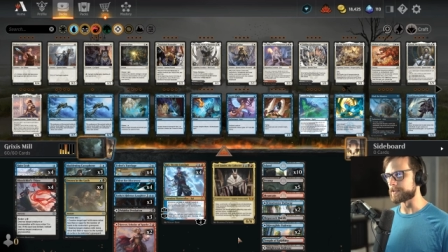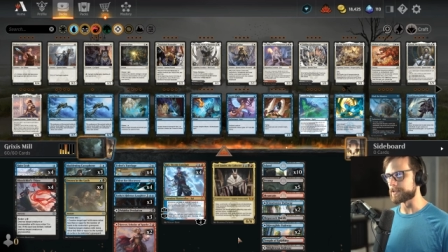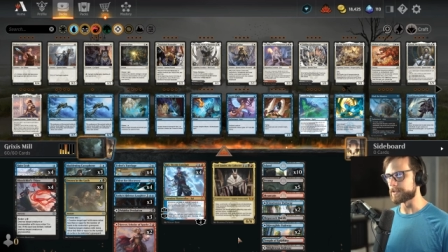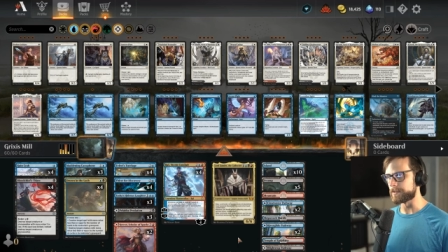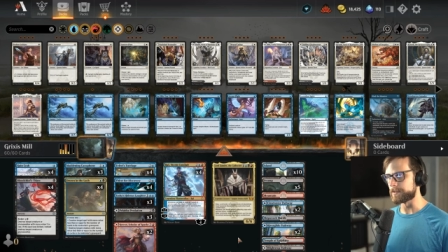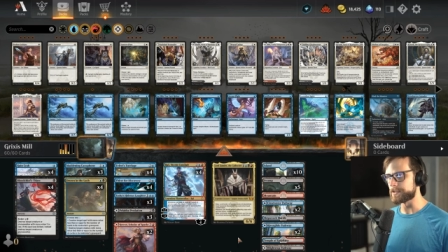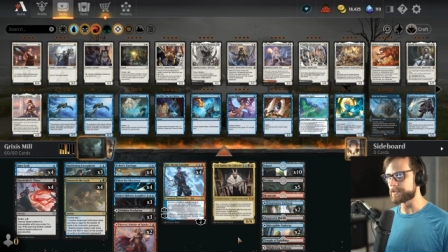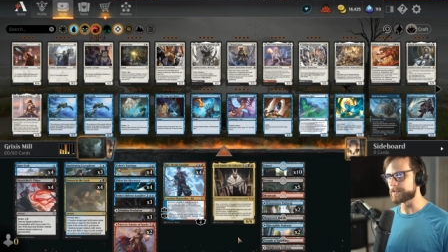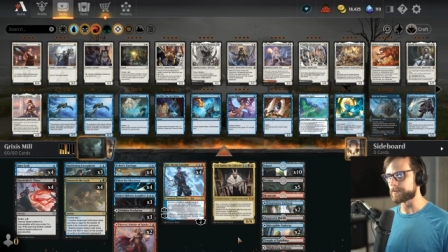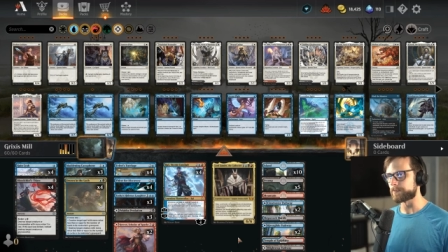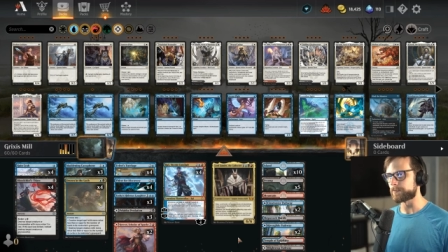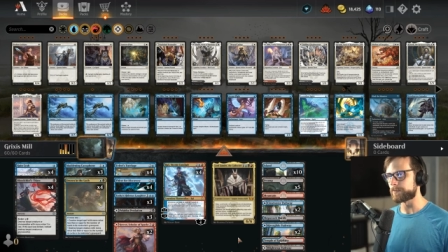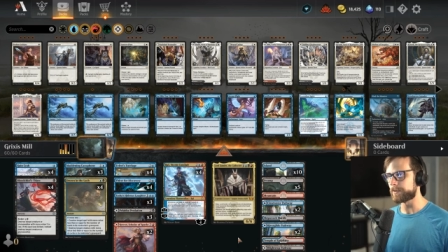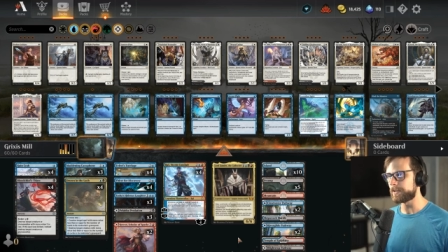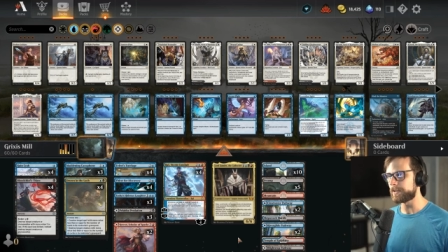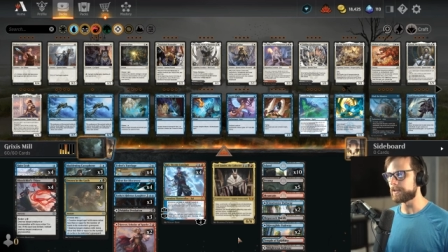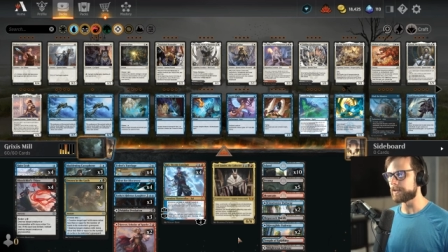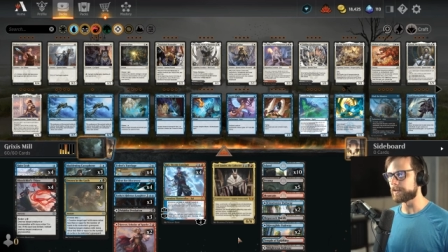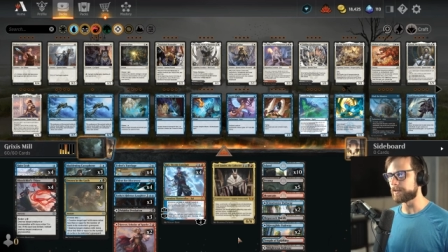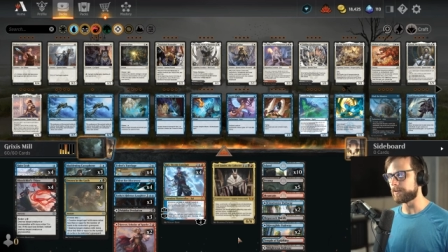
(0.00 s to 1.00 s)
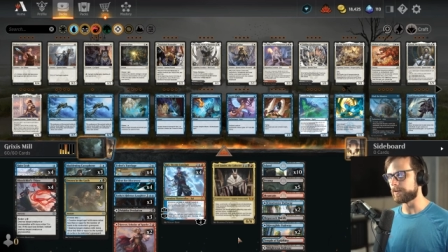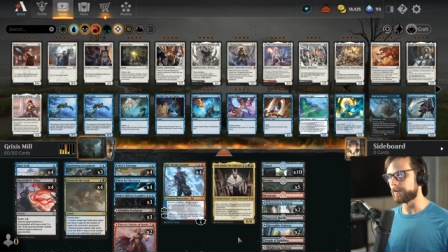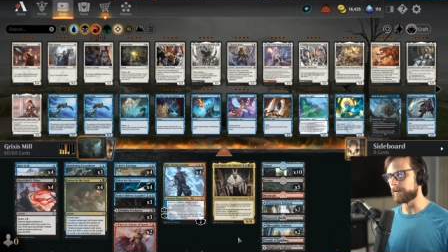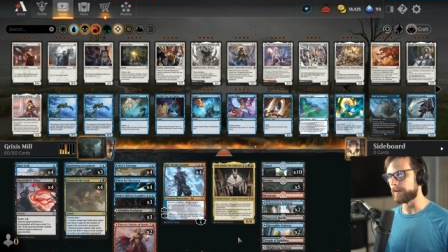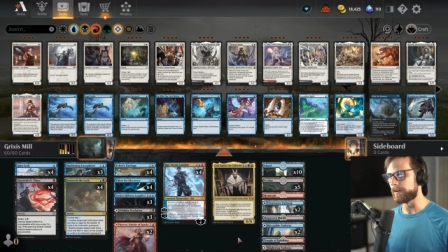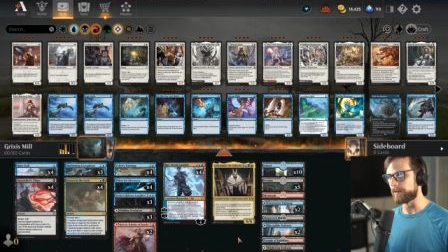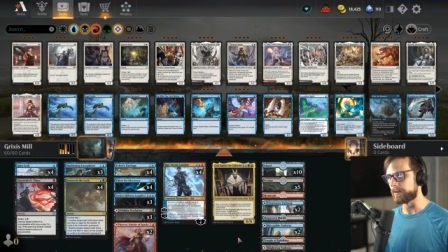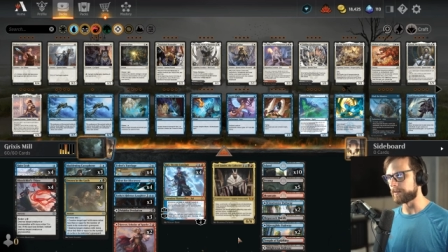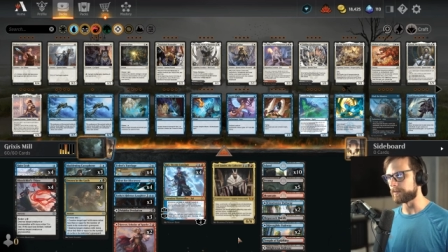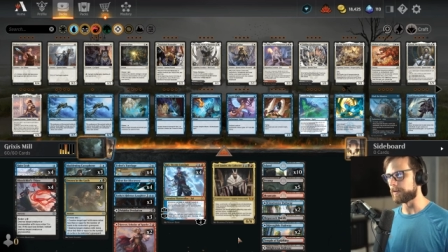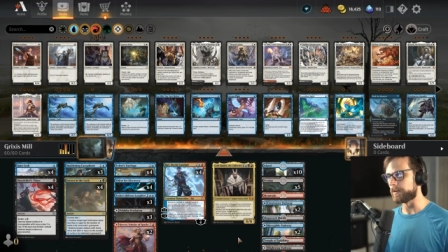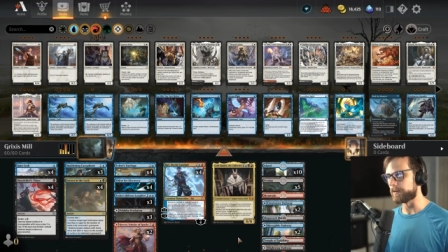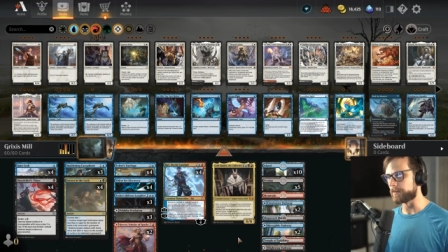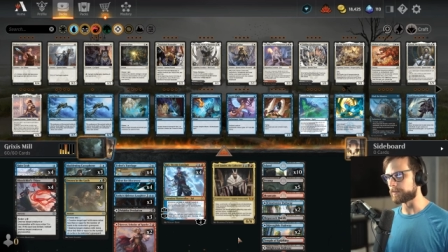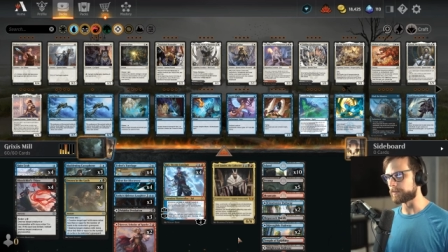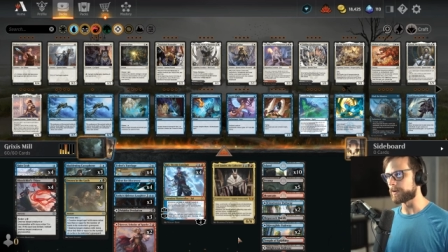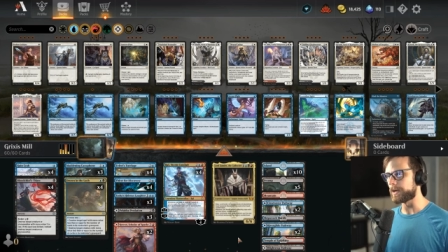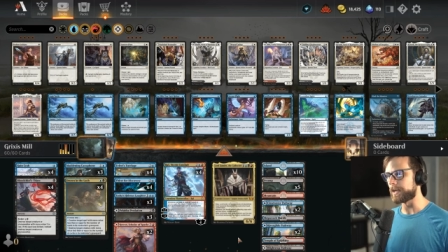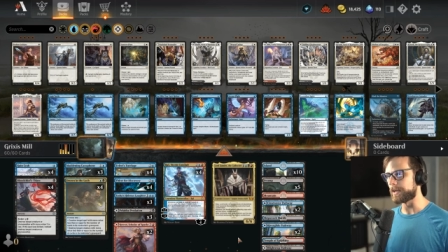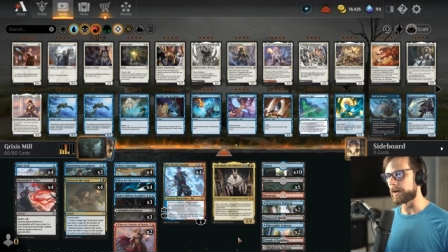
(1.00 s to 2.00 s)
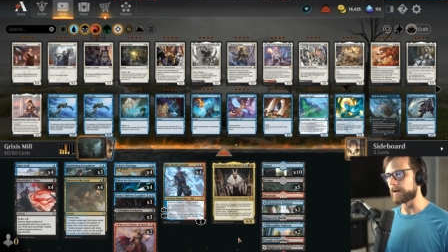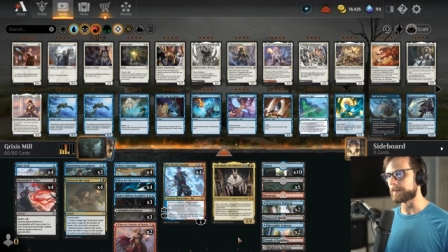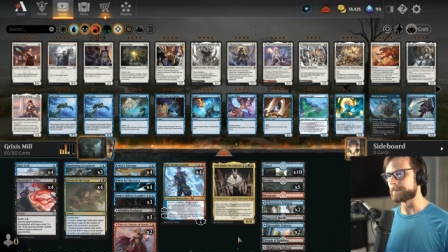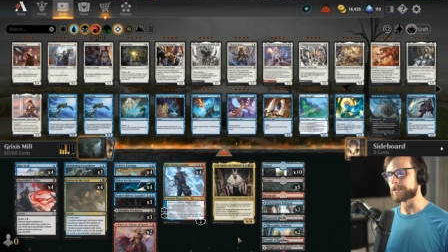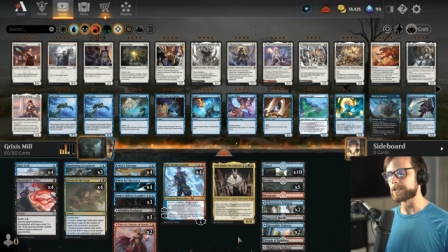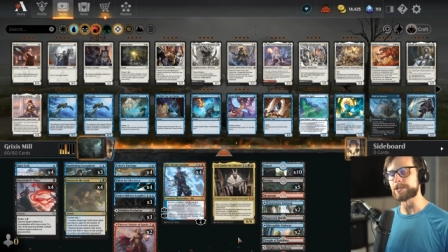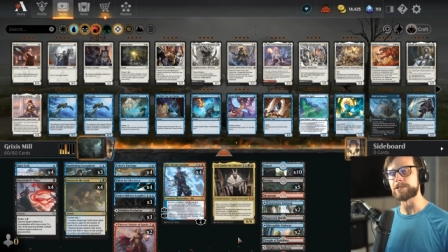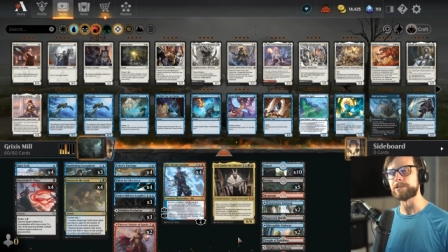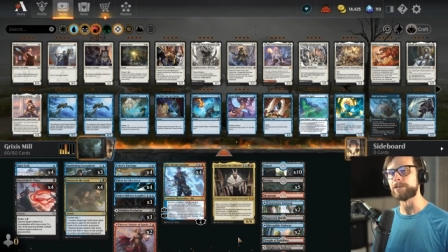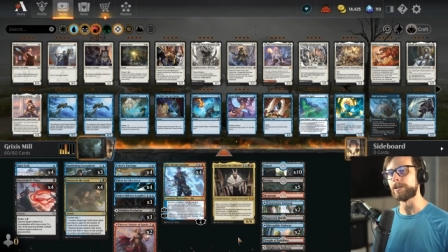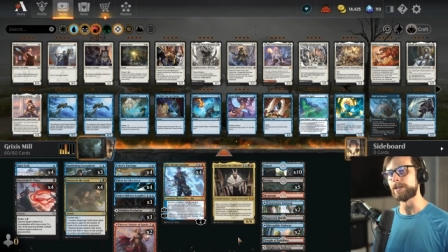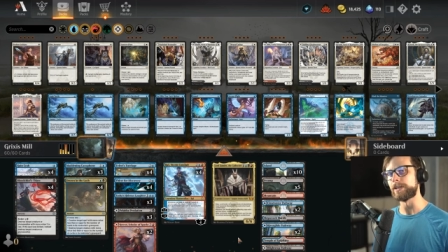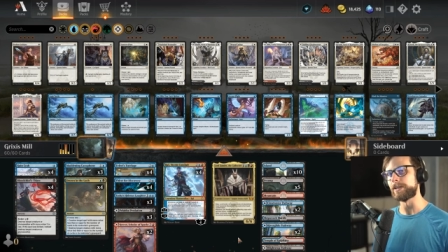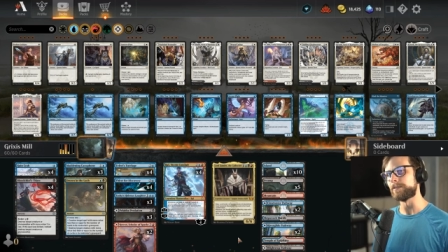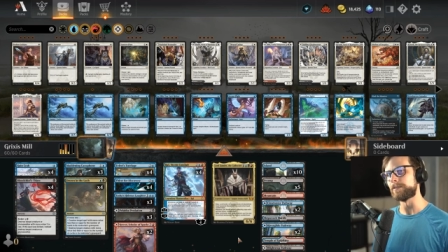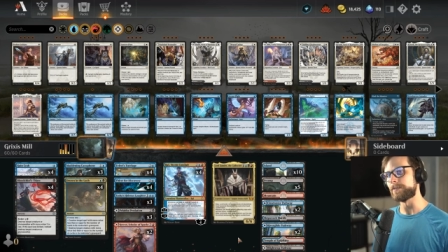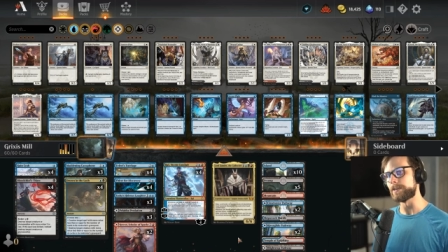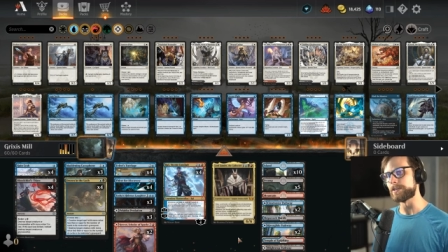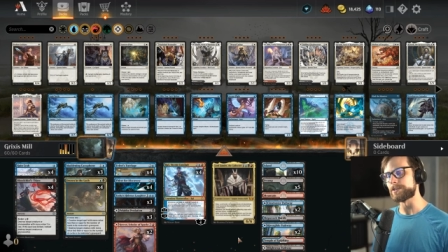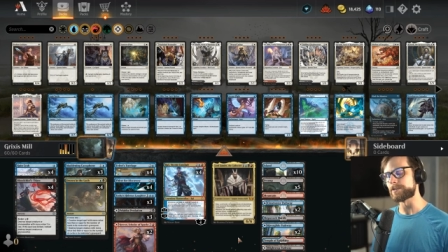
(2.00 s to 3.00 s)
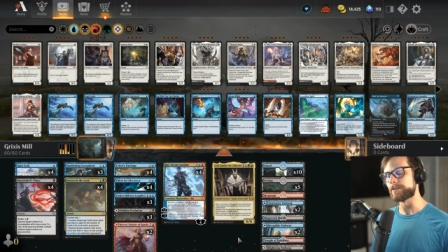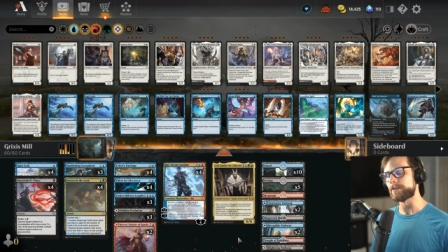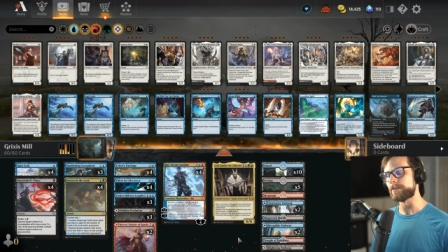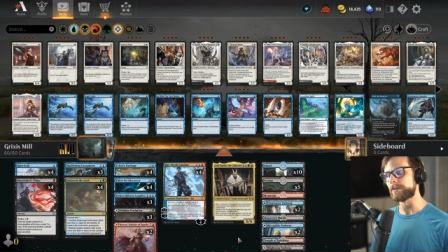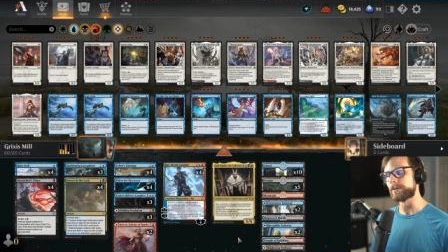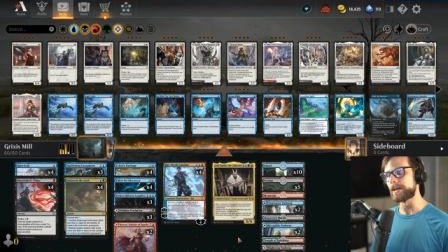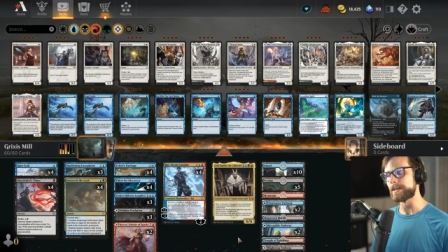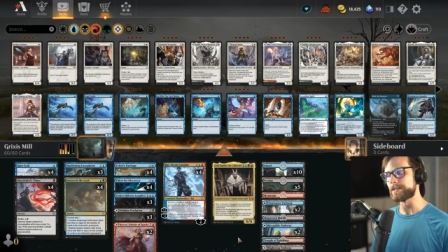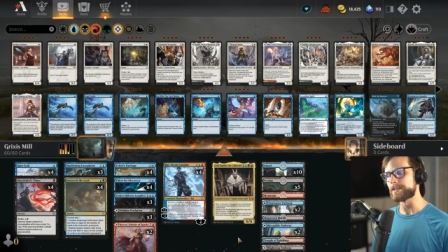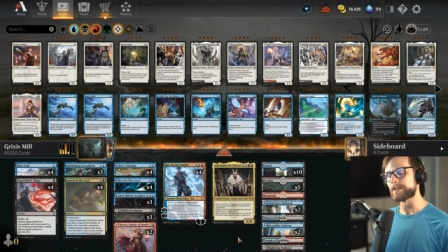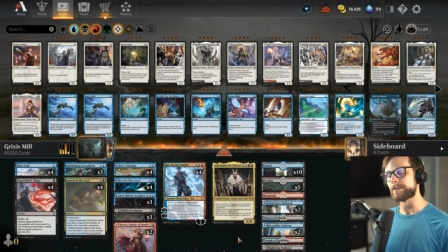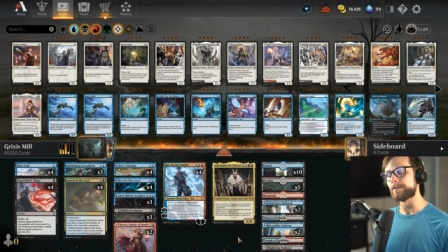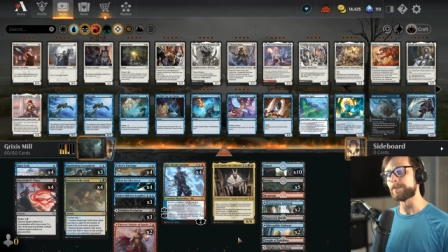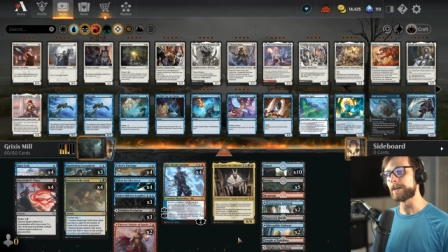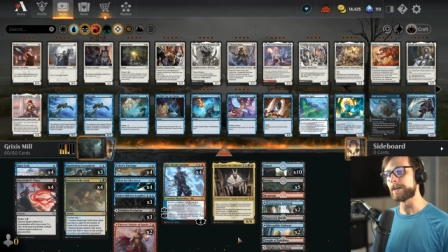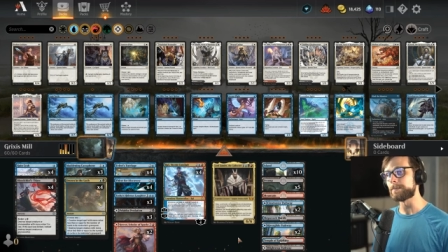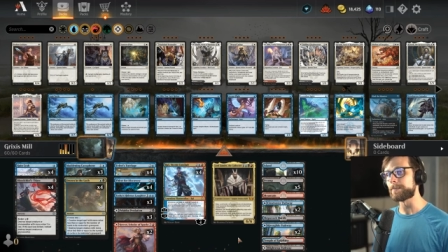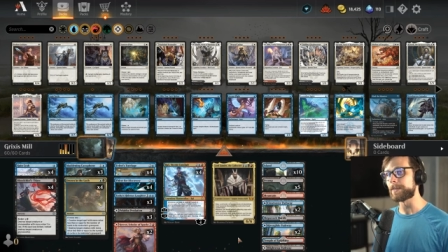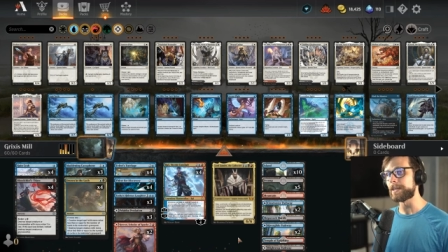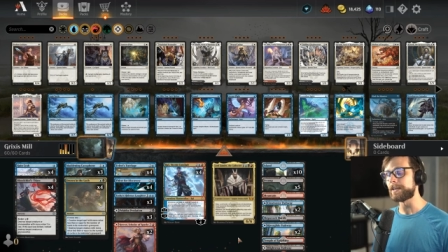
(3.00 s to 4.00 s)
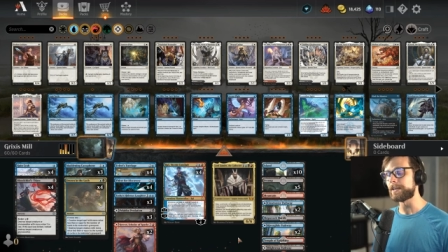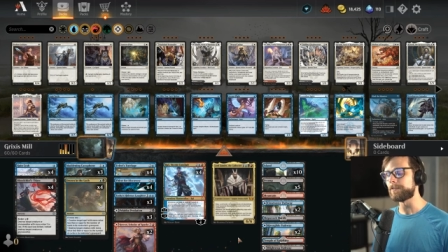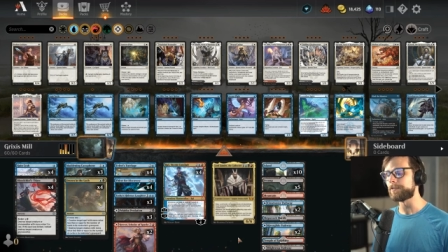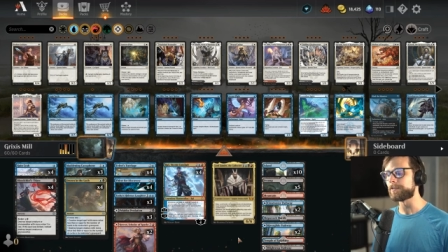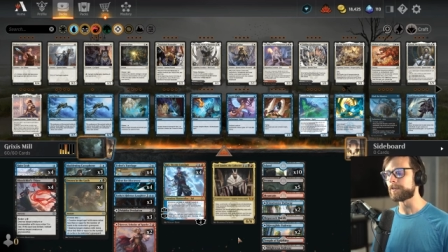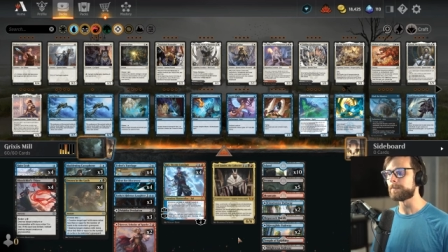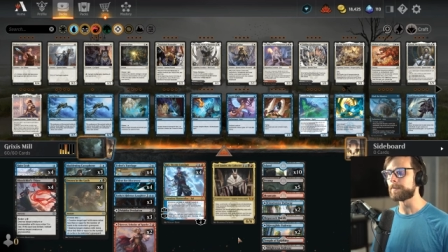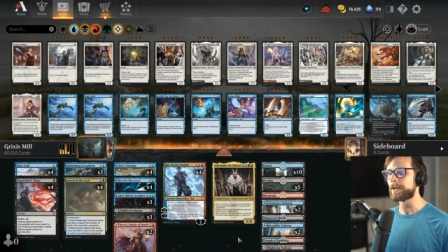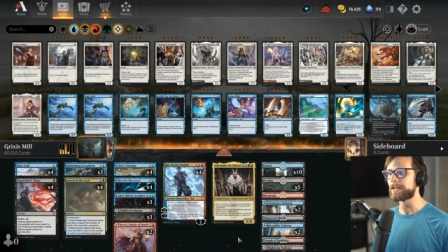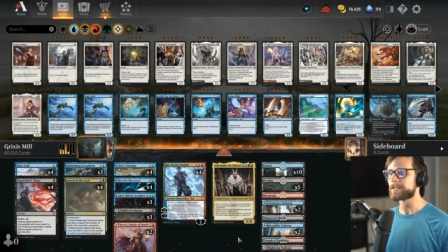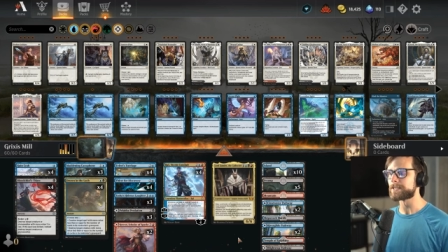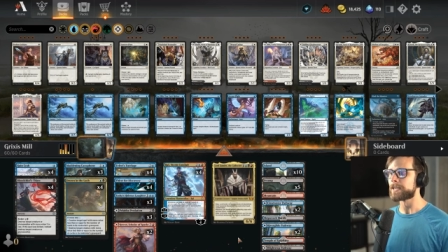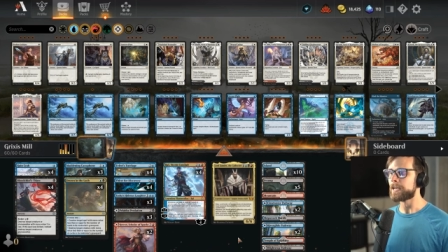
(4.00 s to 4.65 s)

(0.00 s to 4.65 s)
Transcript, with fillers: So this is really a good a, a great opportunity to feature you guys. So Vamp, thank you so much.